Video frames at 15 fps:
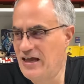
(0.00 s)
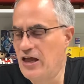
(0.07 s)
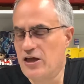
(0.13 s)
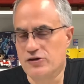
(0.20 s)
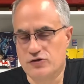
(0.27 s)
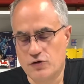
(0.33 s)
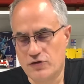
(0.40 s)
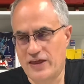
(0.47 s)
in
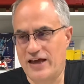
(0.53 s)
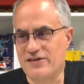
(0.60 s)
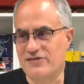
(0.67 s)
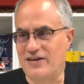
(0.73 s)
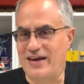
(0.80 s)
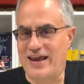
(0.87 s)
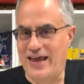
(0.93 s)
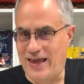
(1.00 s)

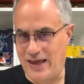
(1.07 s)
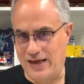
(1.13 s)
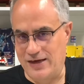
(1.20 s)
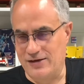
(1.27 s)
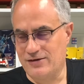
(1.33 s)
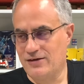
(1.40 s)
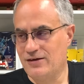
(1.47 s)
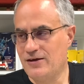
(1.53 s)

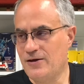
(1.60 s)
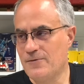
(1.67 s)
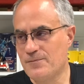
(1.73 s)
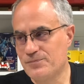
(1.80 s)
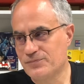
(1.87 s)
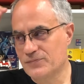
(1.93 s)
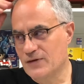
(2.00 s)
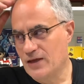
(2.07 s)
2008,
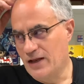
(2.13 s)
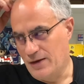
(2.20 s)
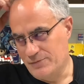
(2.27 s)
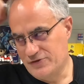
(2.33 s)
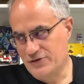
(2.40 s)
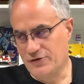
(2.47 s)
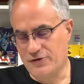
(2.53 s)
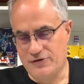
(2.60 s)
and I'm
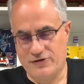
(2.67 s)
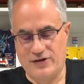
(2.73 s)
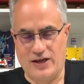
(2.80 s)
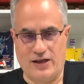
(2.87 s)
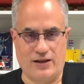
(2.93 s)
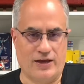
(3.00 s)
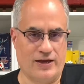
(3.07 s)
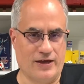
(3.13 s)
still using
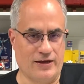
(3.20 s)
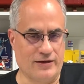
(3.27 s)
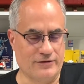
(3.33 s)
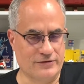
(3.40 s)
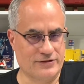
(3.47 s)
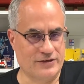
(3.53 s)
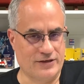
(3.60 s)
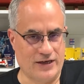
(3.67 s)
that layout
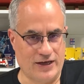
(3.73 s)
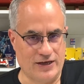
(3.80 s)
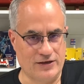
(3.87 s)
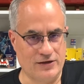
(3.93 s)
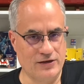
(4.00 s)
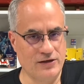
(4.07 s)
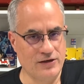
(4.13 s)
today,